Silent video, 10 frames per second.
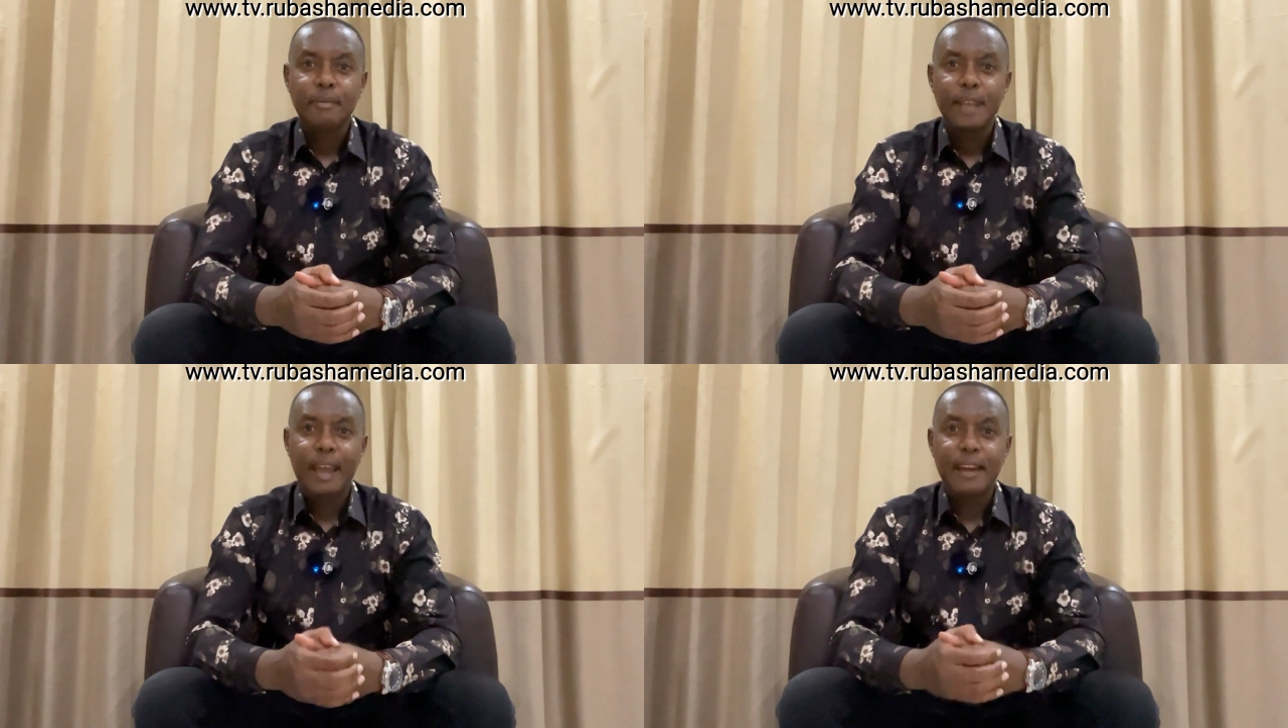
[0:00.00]

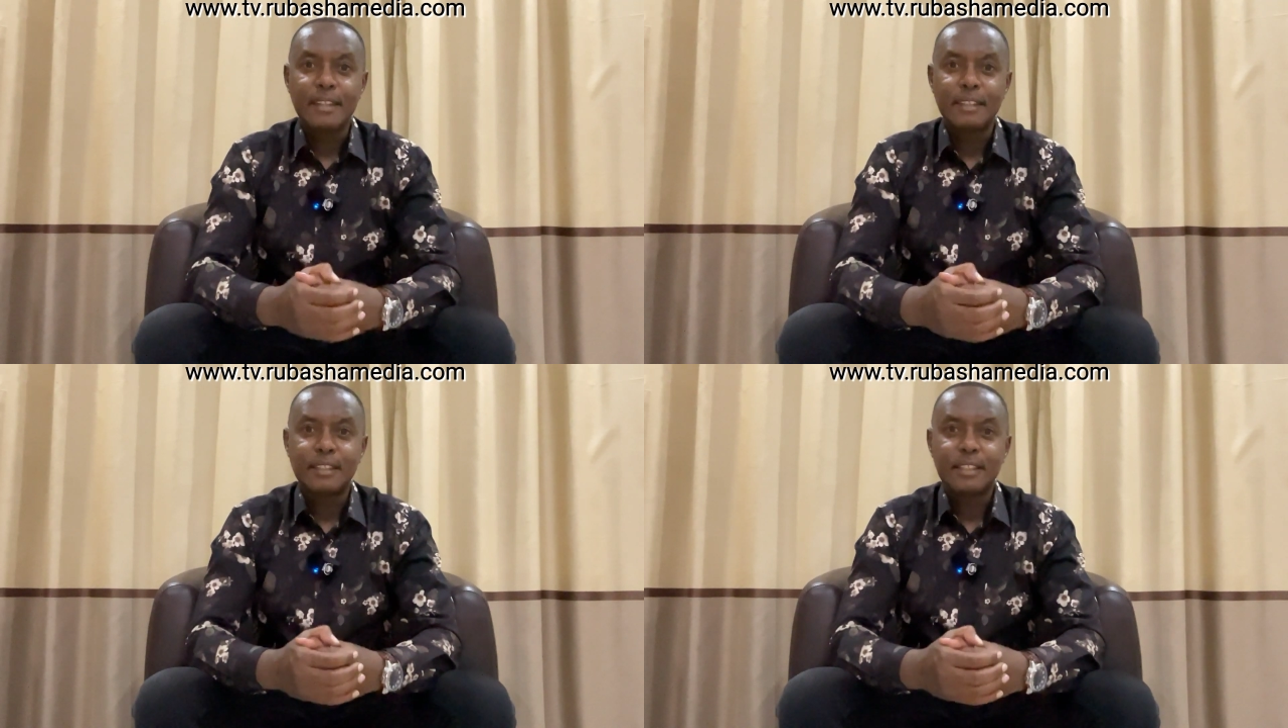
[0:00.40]
And
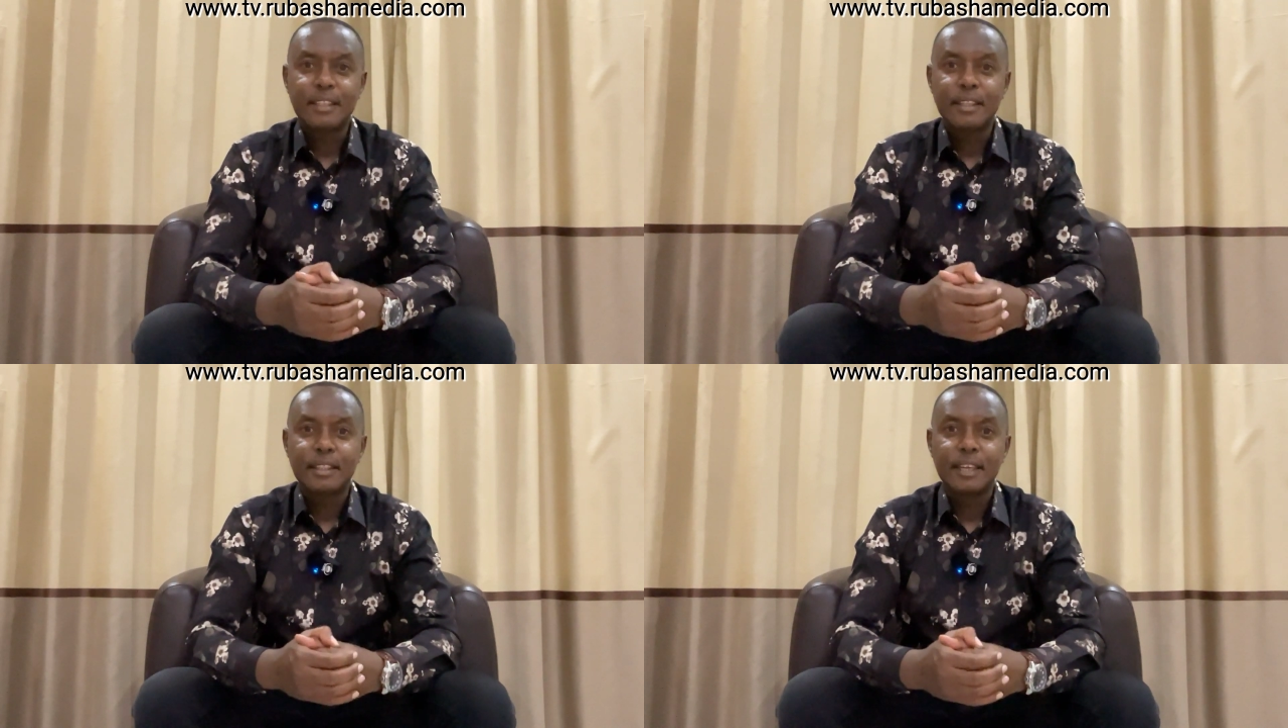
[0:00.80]
this
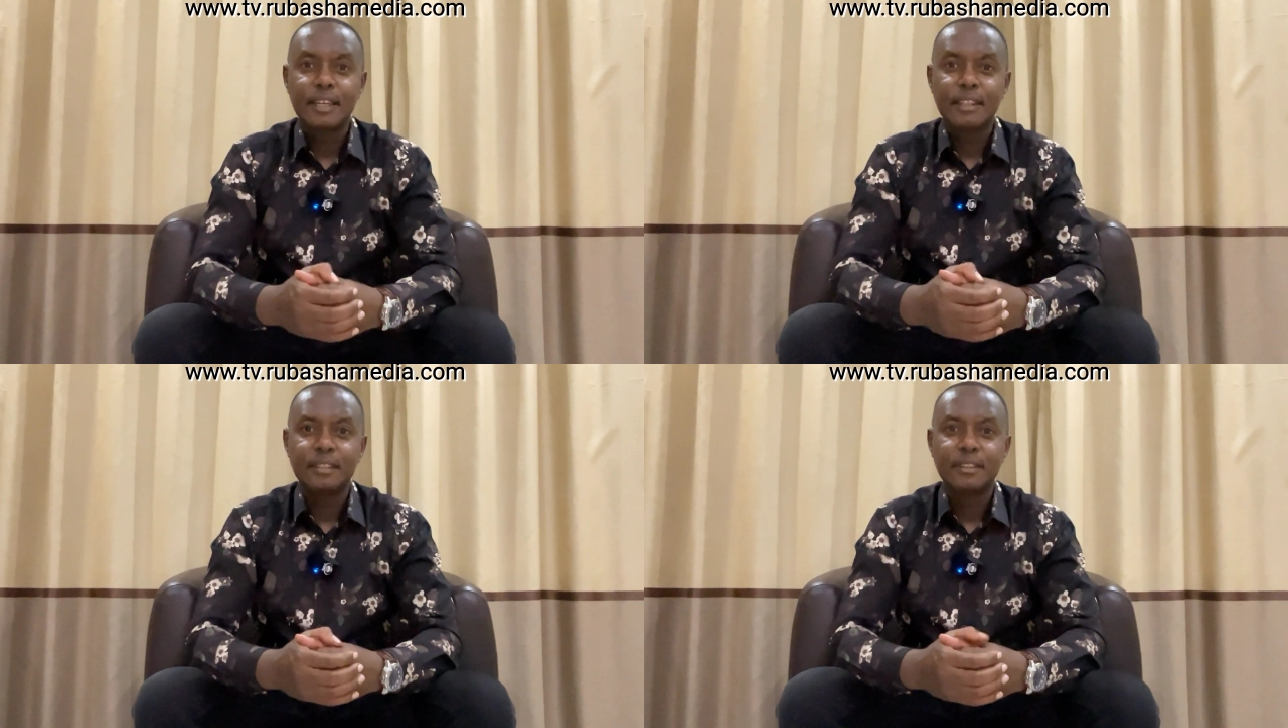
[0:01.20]
thing
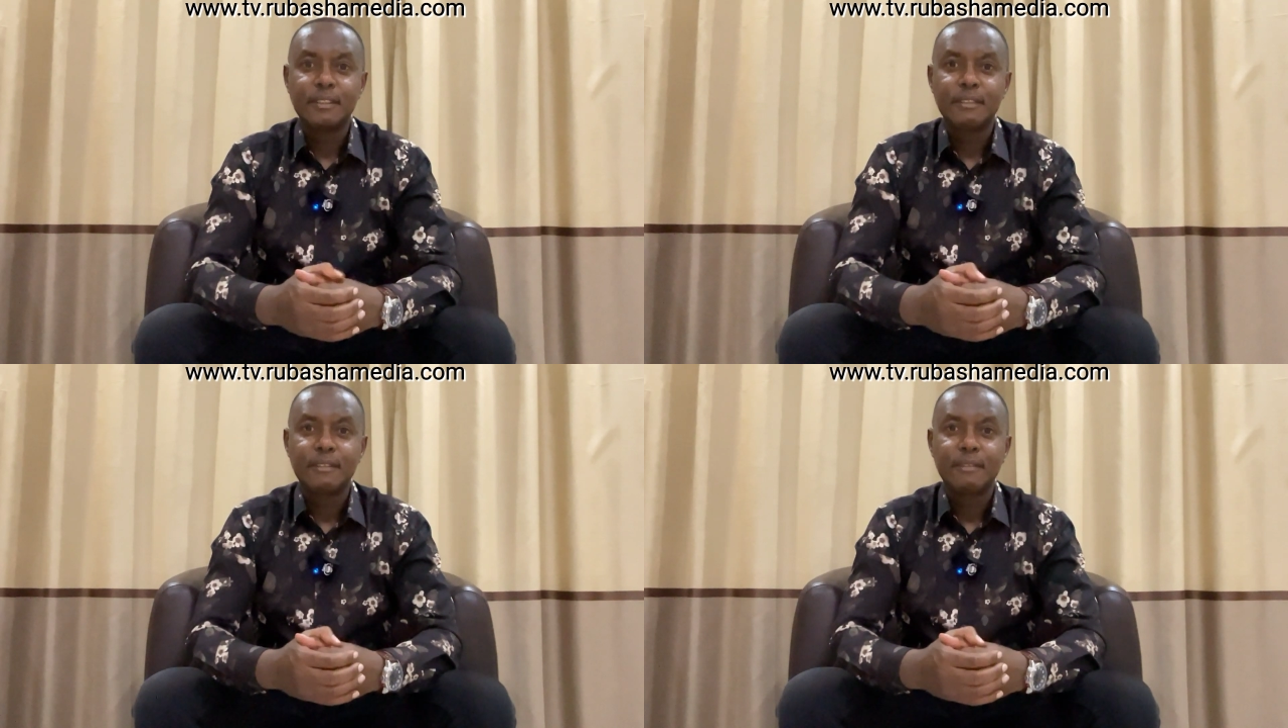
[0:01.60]
changed.
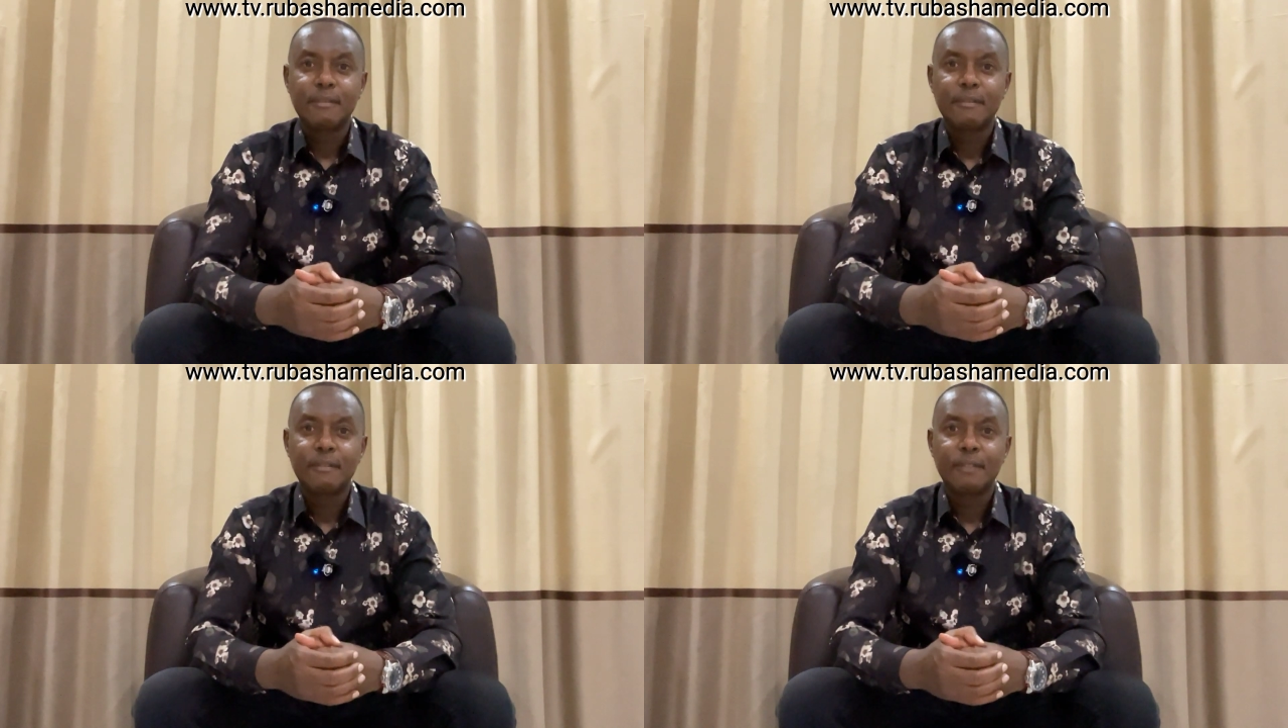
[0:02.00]

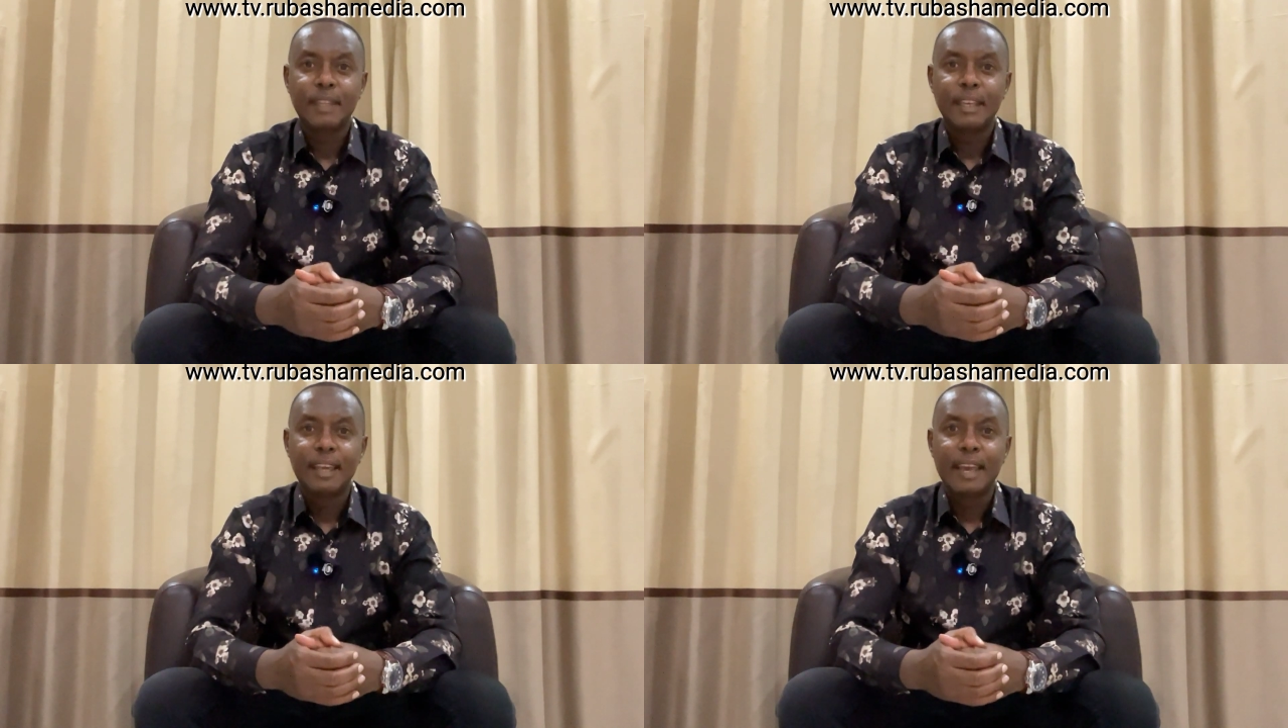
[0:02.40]

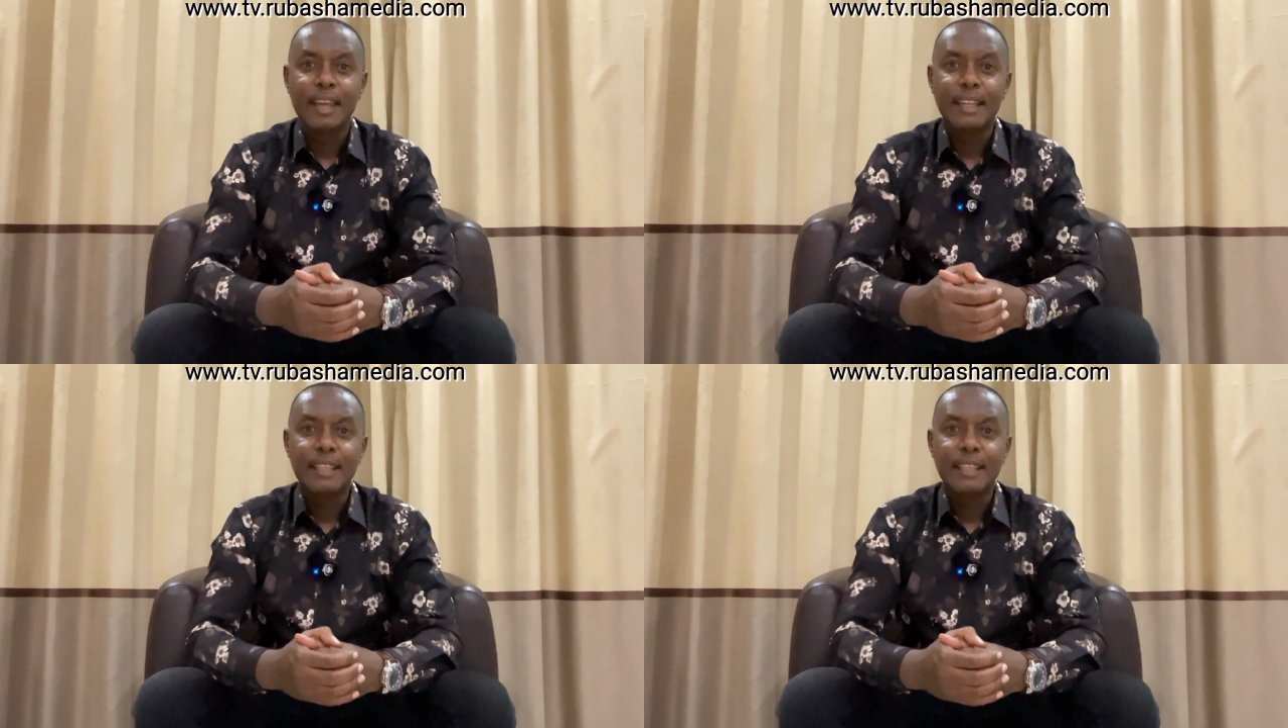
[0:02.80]
And the